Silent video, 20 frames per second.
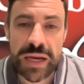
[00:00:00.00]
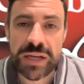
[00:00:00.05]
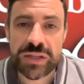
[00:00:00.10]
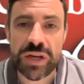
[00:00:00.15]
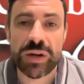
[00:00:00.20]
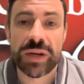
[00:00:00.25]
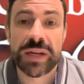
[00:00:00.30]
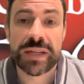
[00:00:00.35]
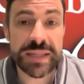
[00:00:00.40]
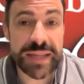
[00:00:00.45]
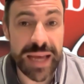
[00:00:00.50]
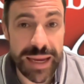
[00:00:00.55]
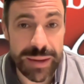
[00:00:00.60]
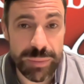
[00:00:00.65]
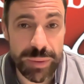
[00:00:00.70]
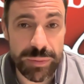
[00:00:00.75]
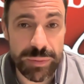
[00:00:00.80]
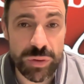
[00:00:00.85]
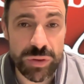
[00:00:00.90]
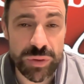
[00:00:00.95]
So today
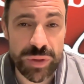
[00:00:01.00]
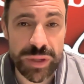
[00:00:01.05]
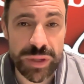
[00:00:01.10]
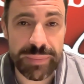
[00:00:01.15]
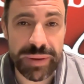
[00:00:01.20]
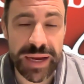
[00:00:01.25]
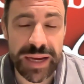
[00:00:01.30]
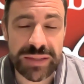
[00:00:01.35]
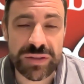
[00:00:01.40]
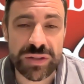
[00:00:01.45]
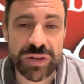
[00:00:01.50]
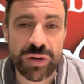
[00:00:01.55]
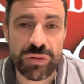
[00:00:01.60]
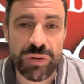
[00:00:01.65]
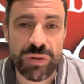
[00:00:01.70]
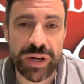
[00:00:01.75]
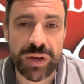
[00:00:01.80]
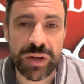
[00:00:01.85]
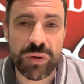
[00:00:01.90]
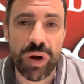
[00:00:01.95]
we're talking about sort of
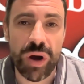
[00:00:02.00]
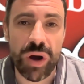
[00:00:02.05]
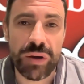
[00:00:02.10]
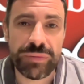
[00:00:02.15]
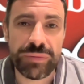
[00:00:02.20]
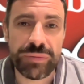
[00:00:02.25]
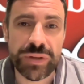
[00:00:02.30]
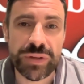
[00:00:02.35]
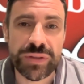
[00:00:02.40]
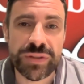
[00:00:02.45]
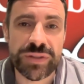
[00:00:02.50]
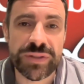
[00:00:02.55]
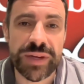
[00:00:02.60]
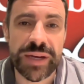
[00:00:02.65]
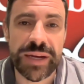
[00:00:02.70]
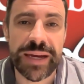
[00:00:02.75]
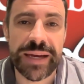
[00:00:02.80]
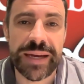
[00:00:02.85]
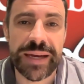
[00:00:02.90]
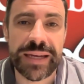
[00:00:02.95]
chronic or overuse
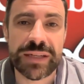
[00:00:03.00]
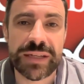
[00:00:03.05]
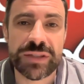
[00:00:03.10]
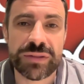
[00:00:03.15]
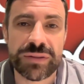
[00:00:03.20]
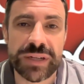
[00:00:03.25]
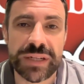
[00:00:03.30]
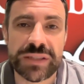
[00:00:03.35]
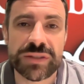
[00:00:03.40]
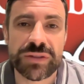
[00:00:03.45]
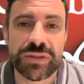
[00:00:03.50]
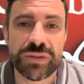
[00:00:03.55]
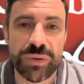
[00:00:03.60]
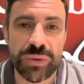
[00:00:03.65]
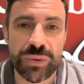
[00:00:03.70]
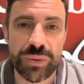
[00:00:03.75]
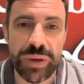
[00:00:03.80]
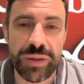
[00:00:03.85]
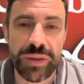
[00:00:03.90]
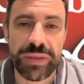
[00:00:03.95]
injuries
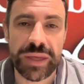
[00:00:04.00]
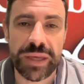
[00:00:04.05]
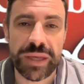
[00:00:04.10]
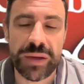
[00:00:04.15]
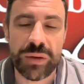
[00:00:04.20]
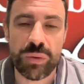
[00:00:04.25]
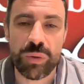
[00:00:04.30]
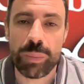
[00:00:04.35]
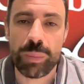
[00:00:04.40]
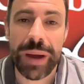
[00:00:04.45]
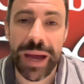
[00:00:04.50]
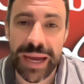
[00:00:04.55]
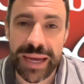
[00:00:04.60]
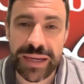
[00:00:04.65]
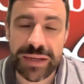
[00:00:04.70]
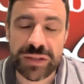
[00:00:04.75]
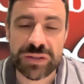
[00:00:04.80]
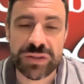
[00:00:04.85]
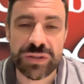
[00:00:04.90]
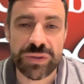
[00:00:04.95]
or
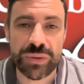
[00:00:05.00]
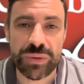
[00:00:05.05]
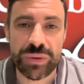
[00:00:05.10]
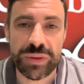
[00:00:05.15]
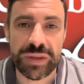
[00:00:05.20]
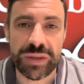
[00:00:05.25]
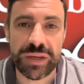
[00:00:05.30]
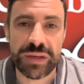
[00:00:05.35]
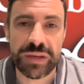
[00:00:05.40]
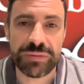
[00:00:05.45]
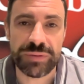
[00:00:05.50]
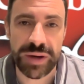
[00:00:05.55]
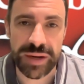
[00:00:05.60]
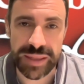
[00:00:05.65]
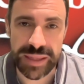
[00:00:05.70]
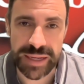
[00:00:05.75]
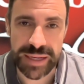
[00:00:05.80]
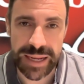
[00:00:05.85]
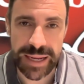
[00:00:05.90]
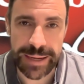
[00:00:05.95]
pain to the front
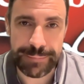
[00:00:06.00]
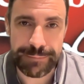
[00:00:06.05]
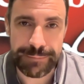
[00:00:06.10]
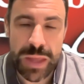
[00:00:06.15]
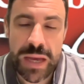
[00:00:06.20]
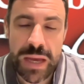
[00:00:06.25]
of the knee.